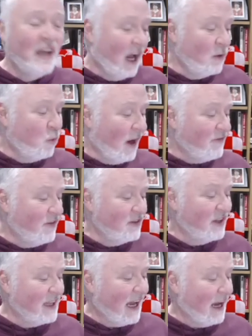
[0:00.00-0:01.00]
And
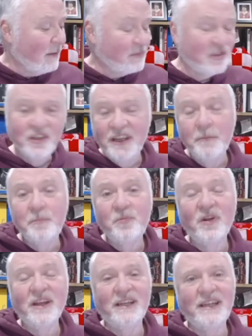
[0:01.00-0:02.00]
Whitefoot did absolutely
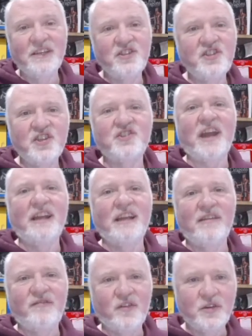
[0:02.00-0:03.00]
brilliantly to just get
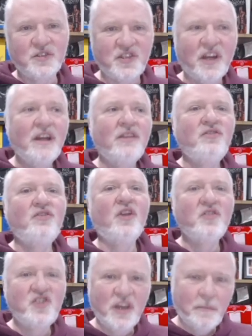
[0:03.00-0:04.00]
there first,
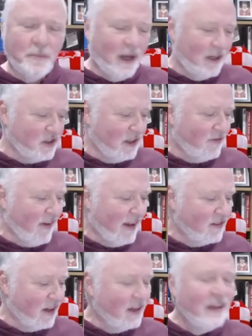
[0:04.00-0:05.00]
nudge it past the
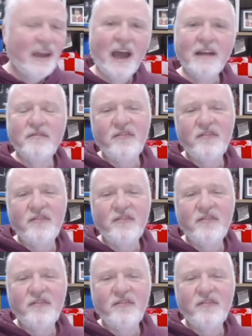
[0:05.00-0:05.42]
defender and